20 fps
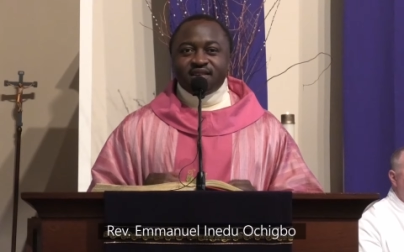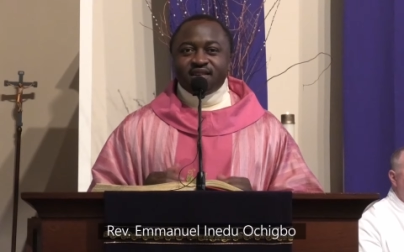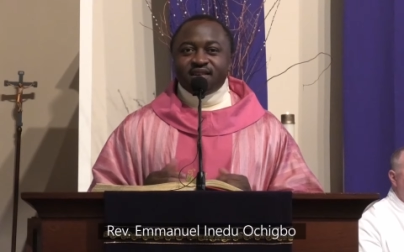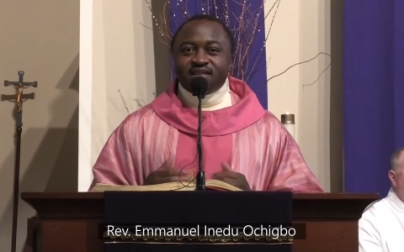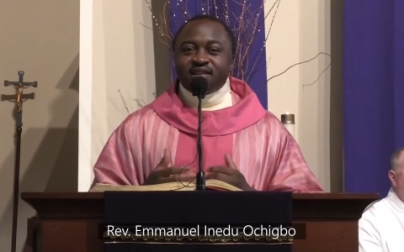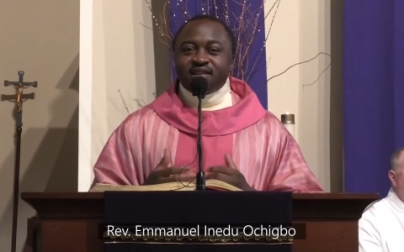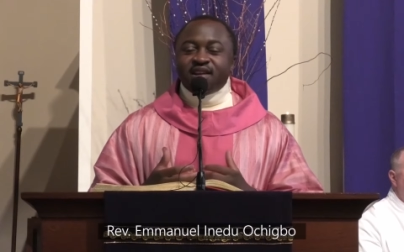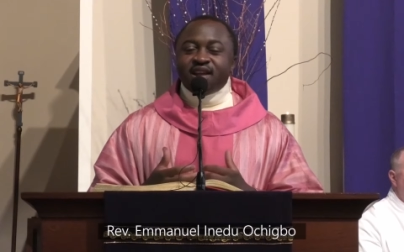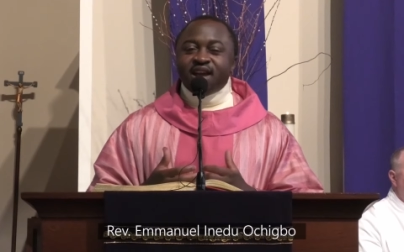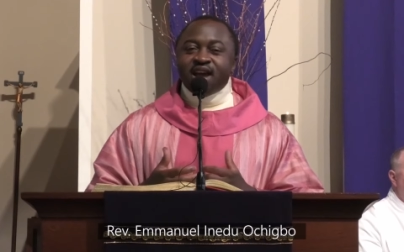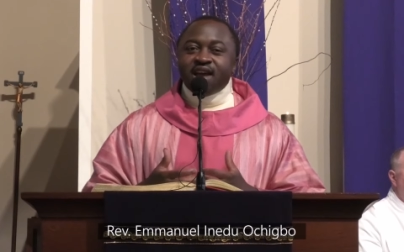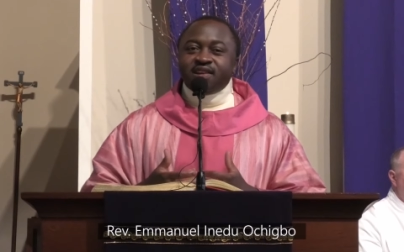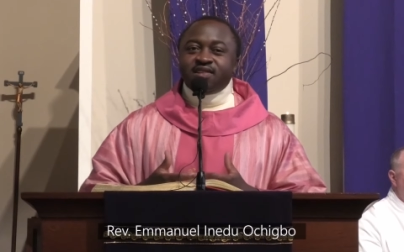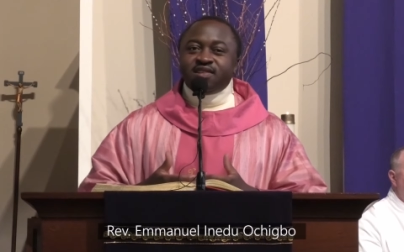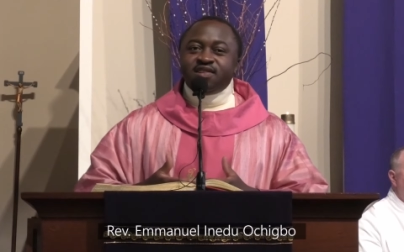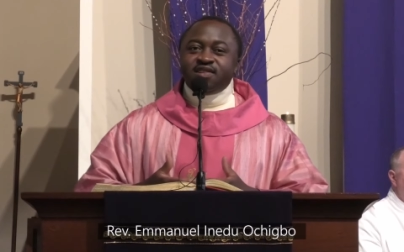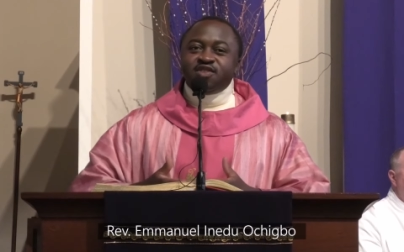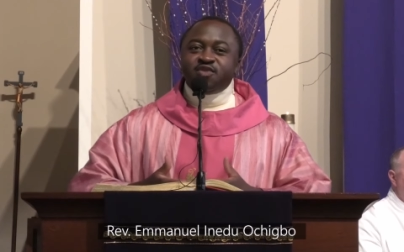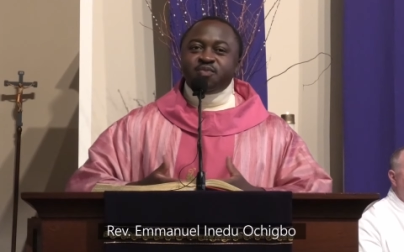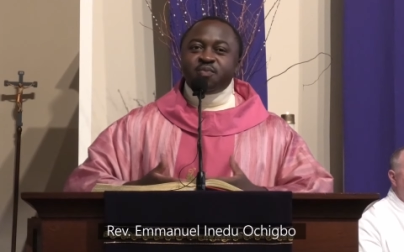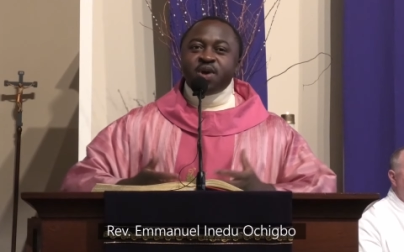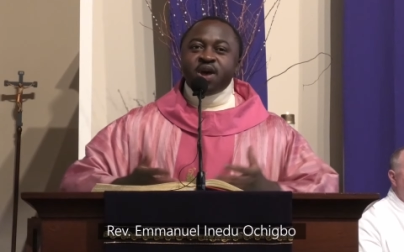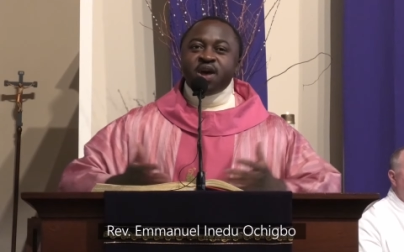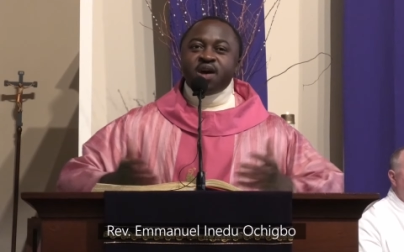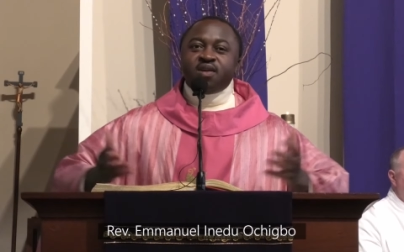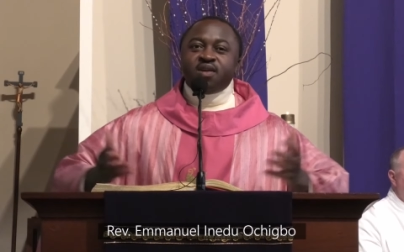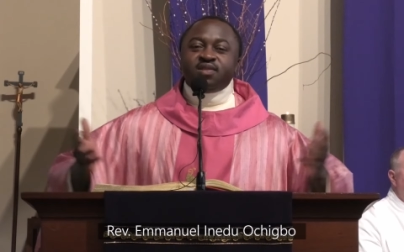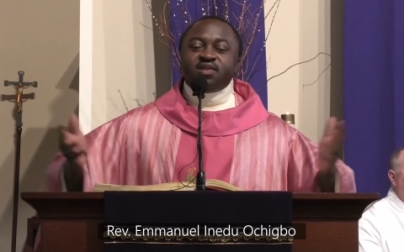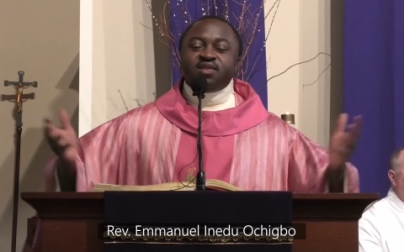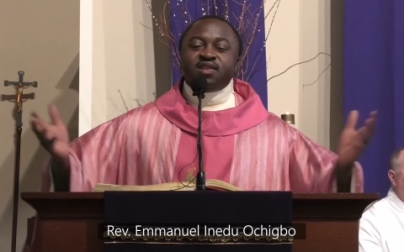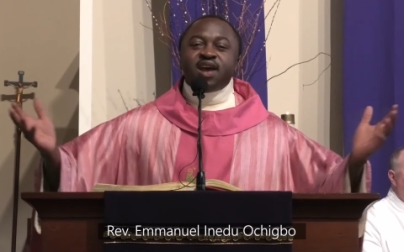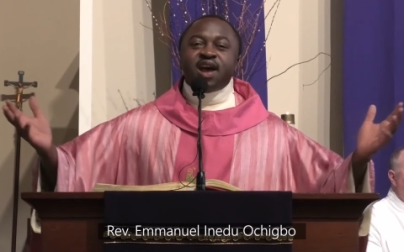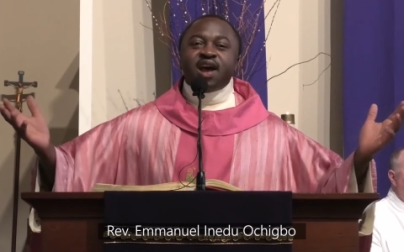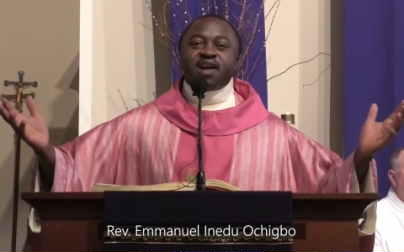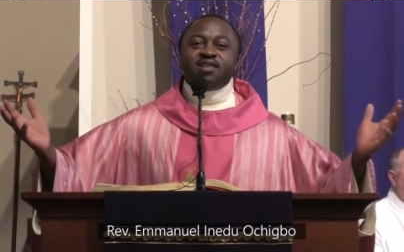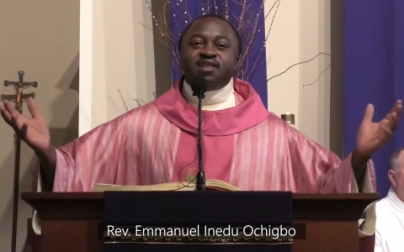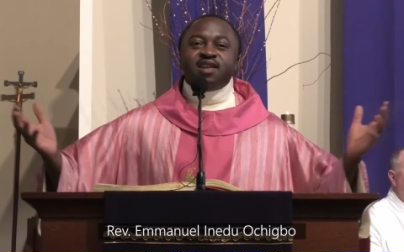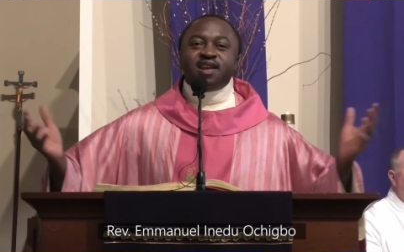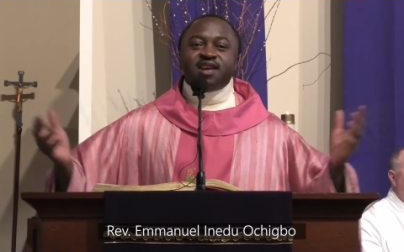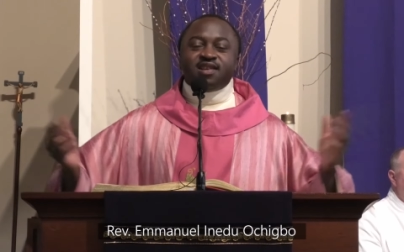And the light dispelled
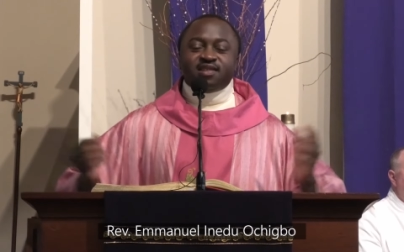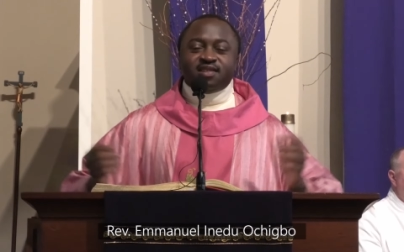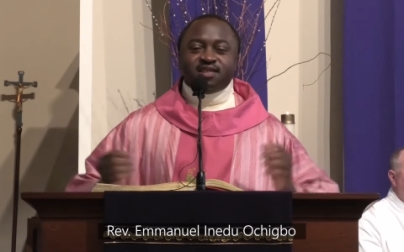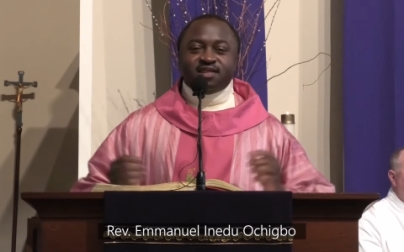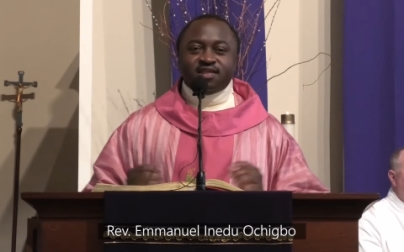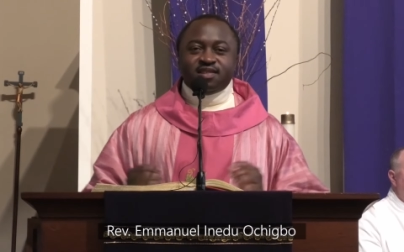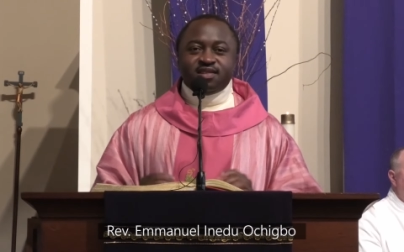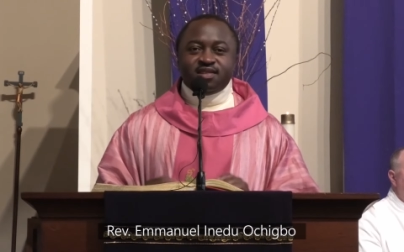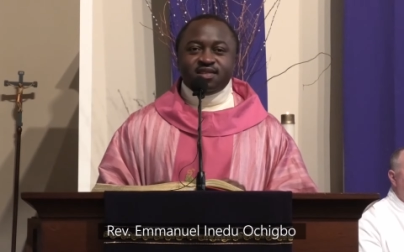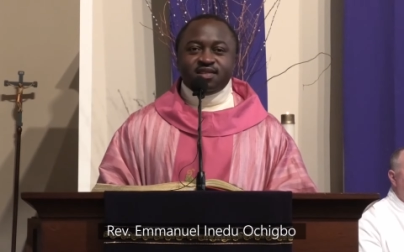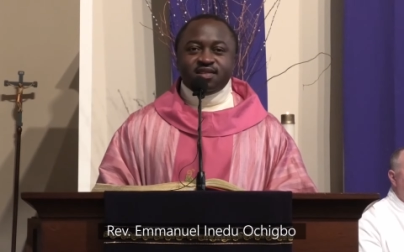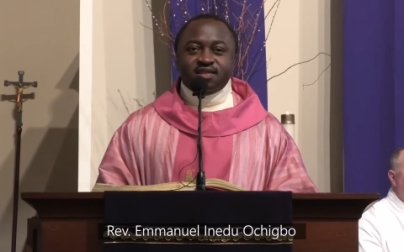darkness.